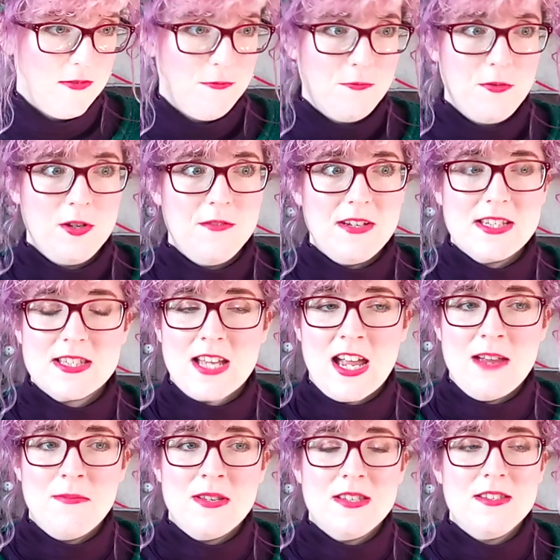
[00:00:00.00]
full of
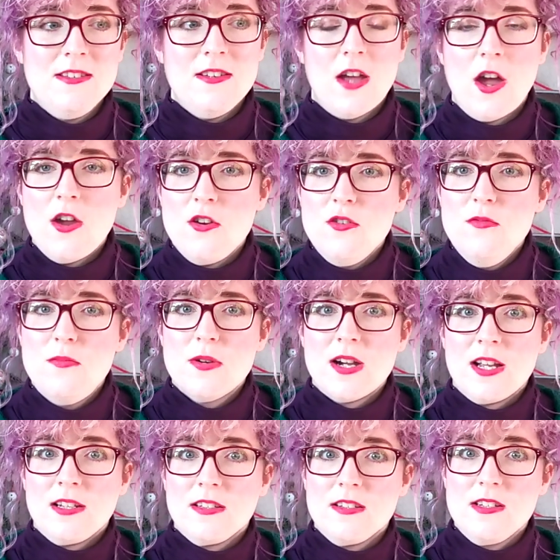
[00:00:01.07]
excitement and hope
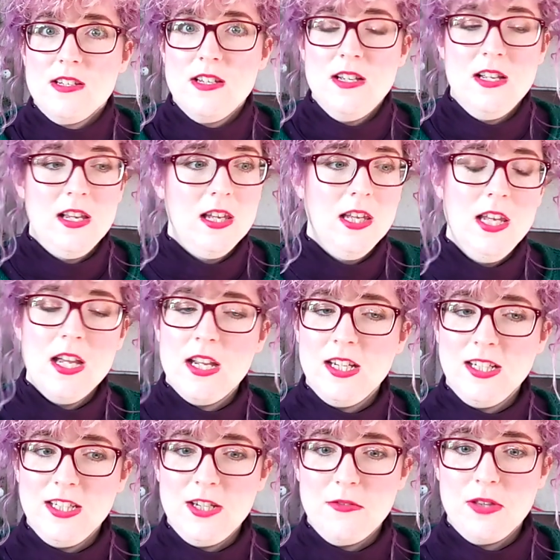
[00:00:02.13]
and
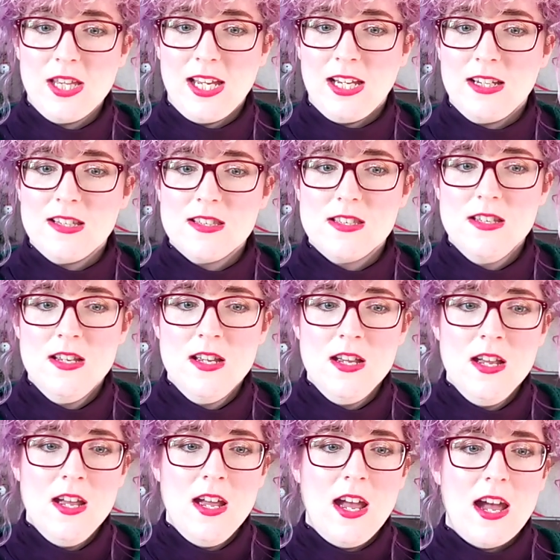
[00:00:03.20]
learning new things
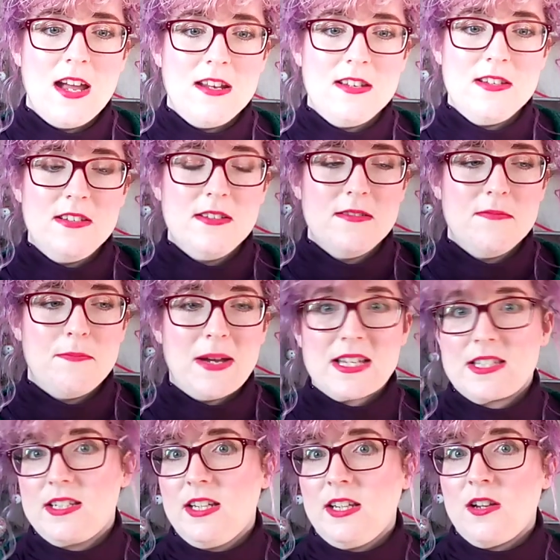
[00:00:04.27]
and
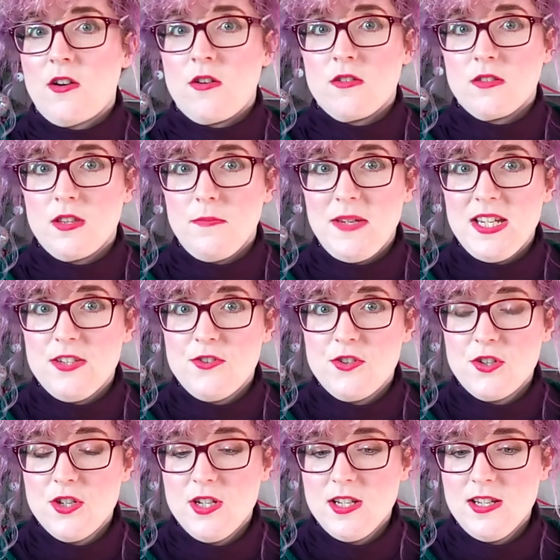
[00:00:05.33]
basking on the
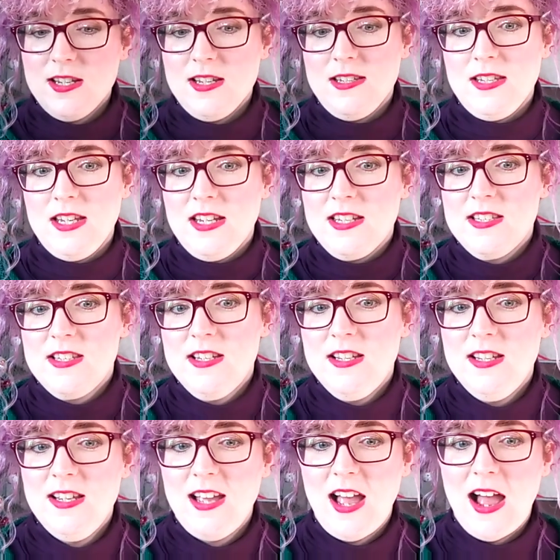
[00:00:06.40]
beach in Nice.
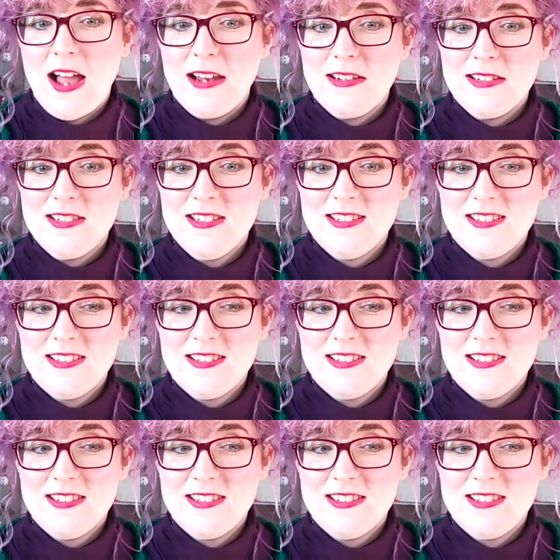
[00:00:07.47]
And